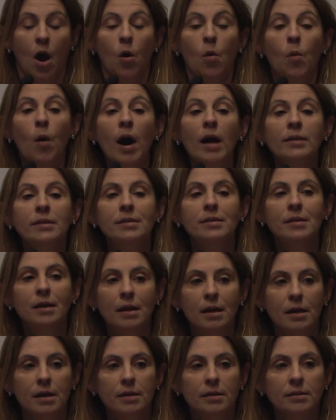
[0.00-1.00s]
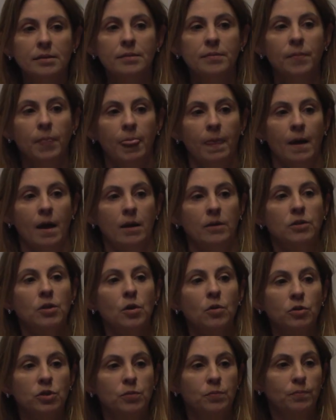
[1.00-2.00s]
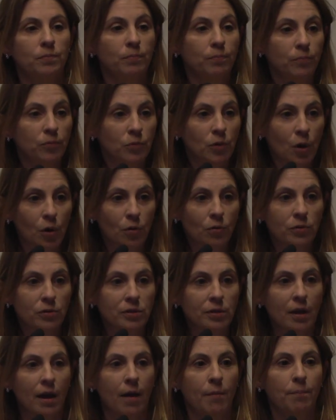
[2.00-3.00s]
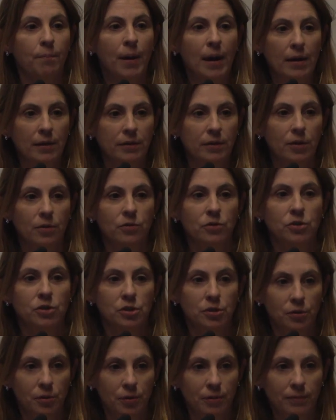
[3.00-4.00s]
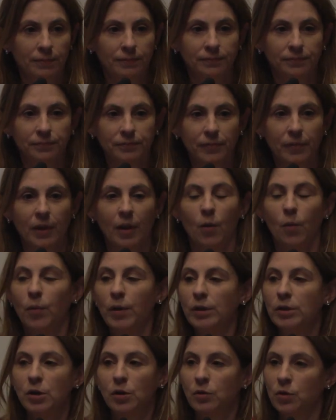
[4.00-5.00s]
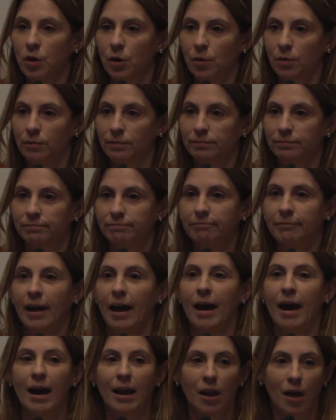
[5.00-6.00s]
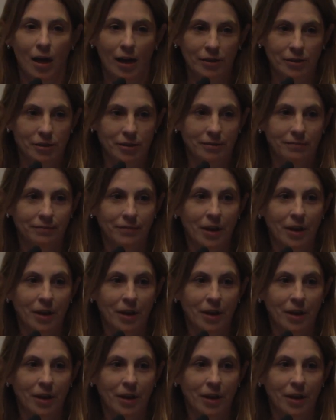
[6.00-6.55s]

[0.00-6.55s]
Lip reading: What does those bundles do? We don't know a lot.